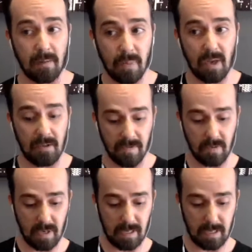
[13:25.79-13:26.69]
but if you
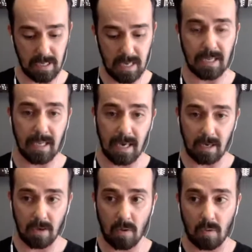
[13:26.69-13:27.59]
can get to
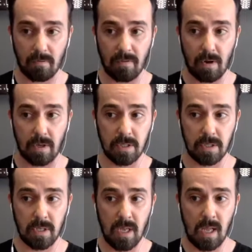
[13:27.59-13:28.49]
that core
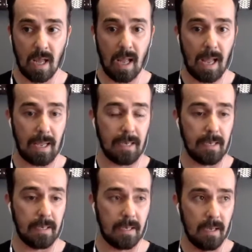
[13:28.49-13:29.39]
first. And